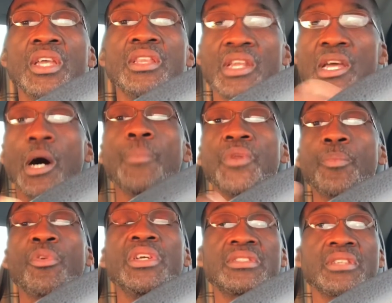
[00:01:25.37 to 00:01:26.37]
that helped the
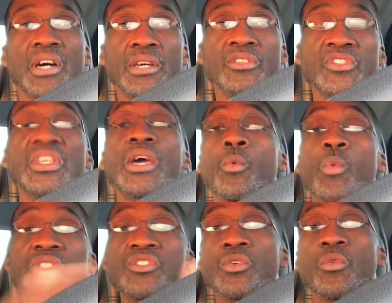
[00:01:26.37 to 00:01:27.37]
priest to understand
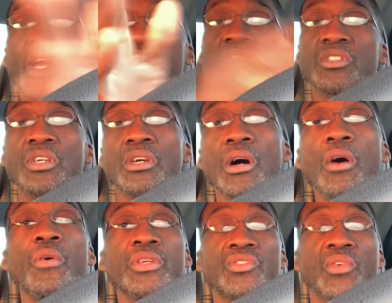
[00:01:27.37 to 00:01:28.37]
which direction to
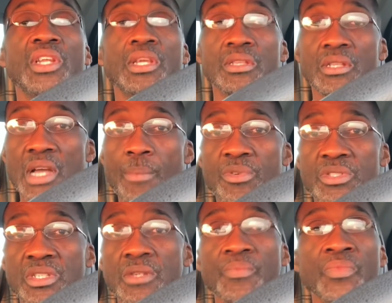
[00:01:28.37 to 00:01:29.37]
go in treating the
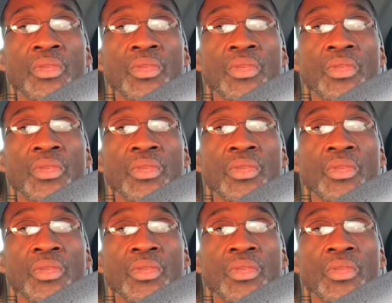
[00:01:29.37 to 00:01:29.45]
leprosy,